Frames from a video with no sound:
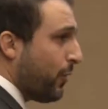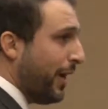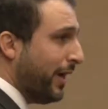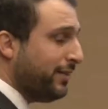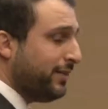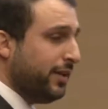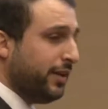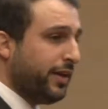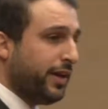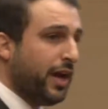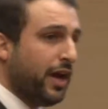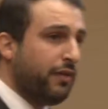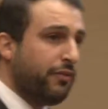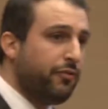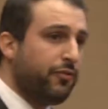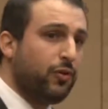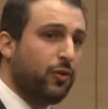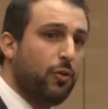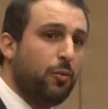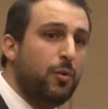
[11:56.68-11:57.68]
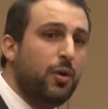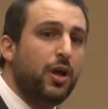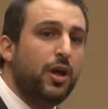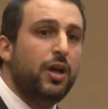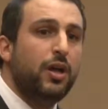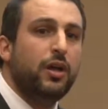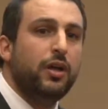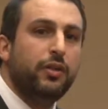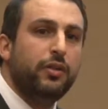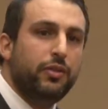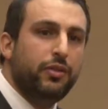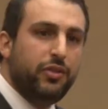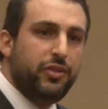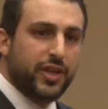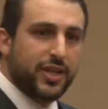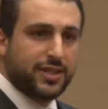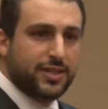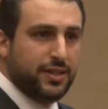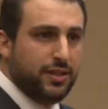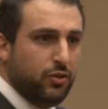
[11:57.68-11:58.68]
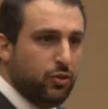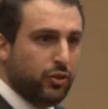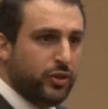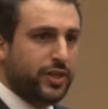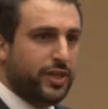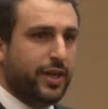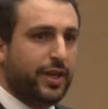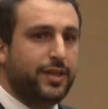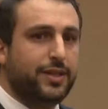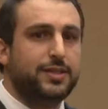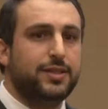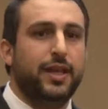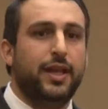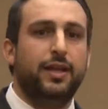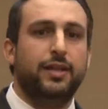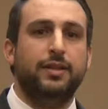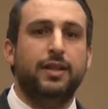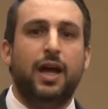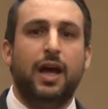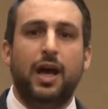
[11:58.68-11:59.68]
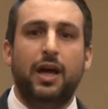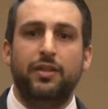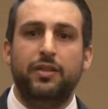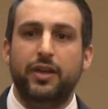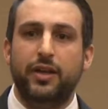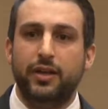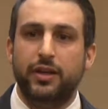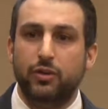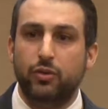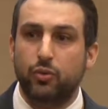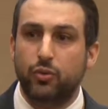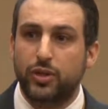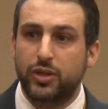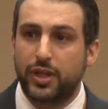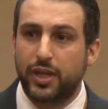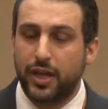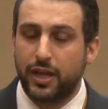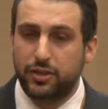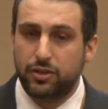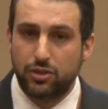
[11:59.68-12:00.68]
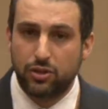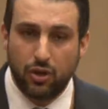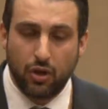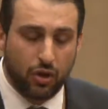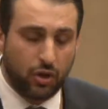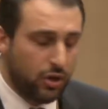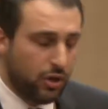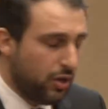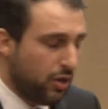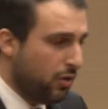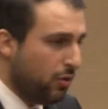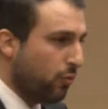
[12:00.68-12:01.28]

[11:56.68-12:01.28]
criteria from this EU case and other EU case law,